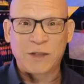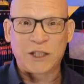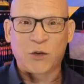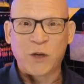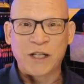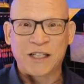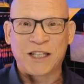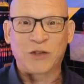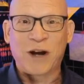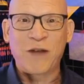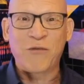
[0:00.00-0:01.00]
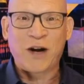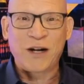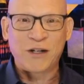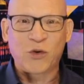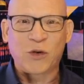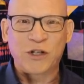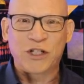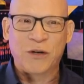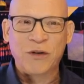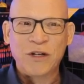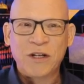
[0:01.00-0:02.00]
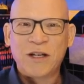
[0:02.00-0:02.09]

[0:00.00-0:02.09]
which are winds that drive fire towards you,